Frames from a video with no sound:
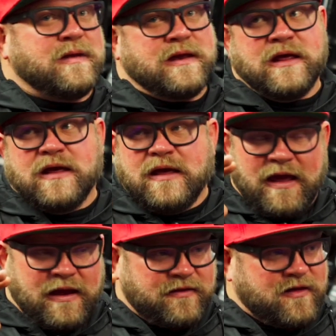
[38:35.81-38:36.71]
and
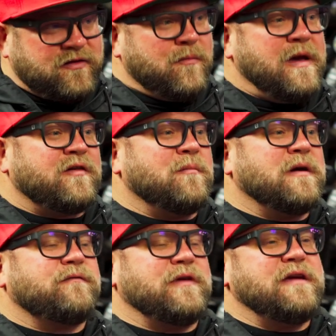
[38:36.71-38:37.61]
it's amazing.
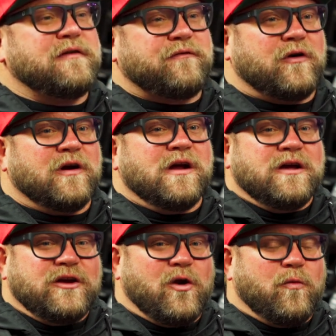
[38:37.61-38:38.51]
But even for,
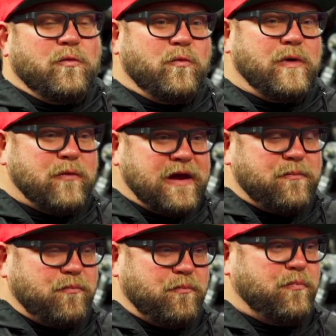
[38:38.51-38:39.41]
when
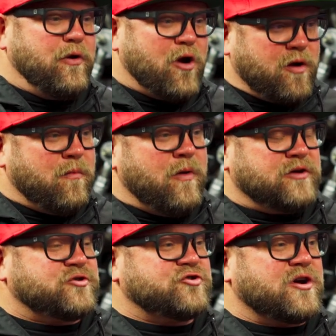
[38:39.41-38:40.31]
we put on a
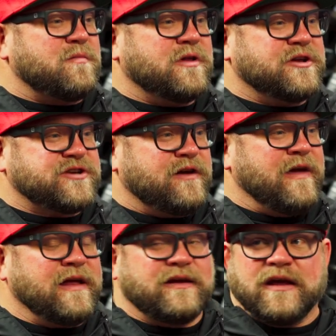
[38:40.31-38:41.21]
Monster Truck Militia
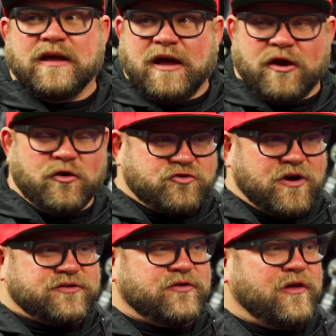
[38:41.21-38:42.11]
event and your
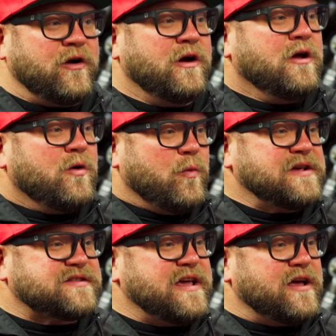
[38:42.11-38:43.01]
trucks are there,
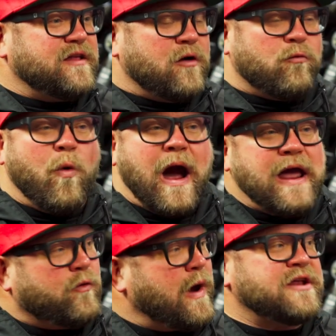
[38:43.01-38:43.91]
we see a
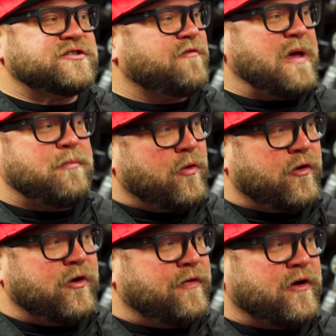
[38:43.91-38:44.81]
wide range of people
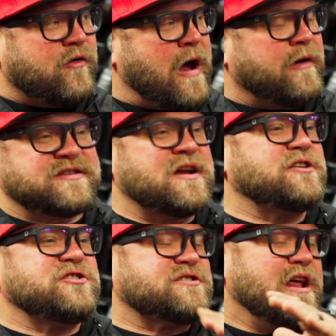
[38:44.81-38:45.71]
that are in the crowd. It's
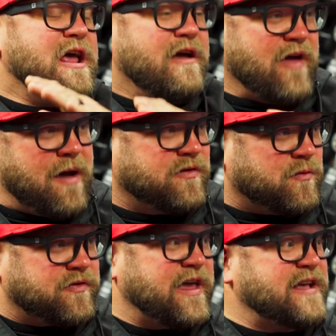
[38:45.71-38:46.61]
not just families
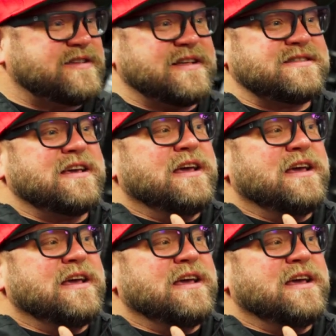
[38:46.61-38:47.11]
with kids, it's